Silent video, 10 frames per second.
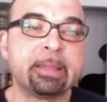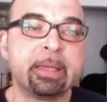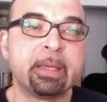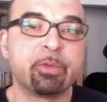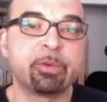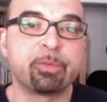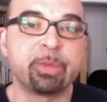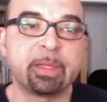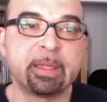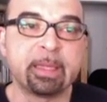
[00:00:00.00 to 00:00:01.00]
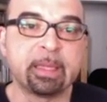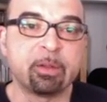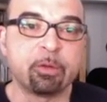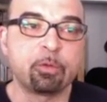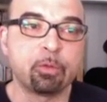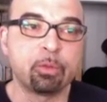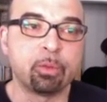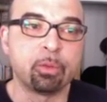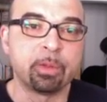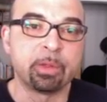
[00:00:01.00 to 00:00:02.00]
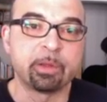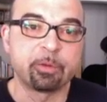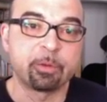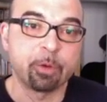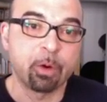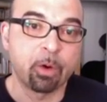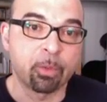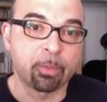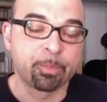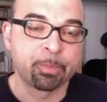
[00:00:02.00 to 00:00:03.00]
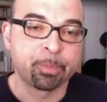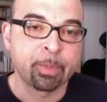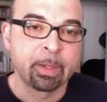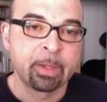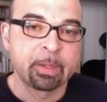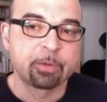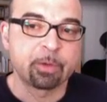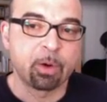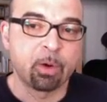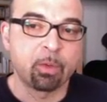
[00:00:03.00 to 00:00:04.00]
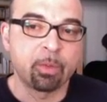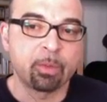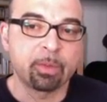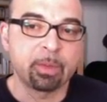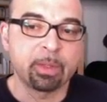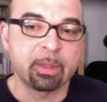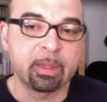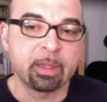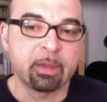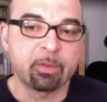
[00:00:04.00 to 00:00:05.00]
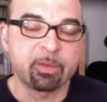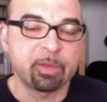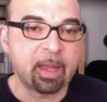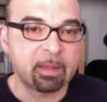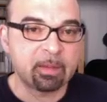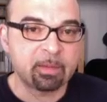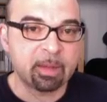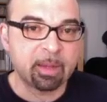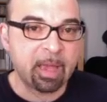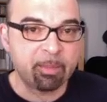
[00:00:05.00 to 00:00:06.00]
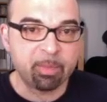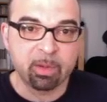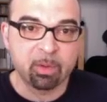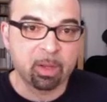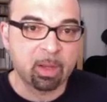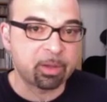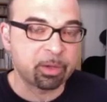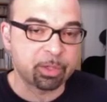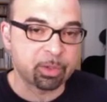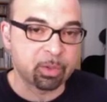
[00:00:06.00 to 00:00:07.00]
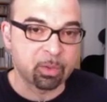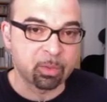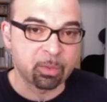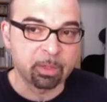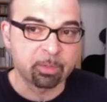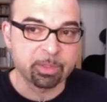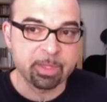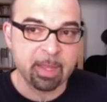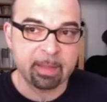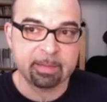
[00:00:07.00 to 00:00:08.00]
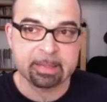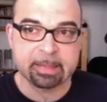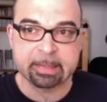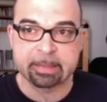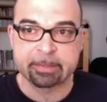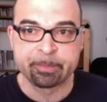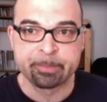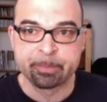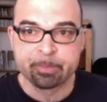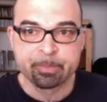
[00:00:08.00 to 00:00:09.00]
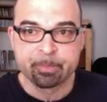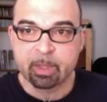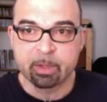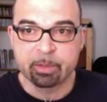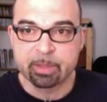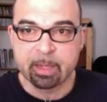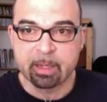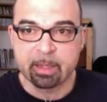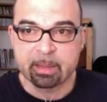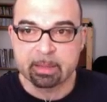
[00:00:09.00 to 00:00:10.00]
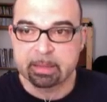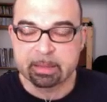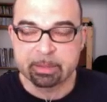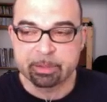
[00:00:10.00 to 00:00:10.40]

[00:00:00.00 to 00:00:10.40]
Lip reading: it was written into this show. So it was not a happy-go-lucky show. It was not. It was not a